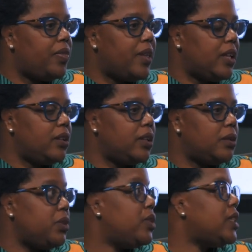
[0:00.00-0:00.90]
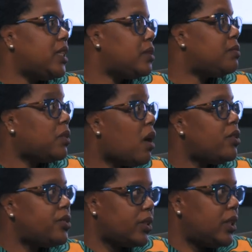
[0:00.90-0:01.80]
within communities,
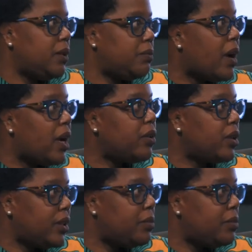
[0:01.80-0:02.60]
largely migrant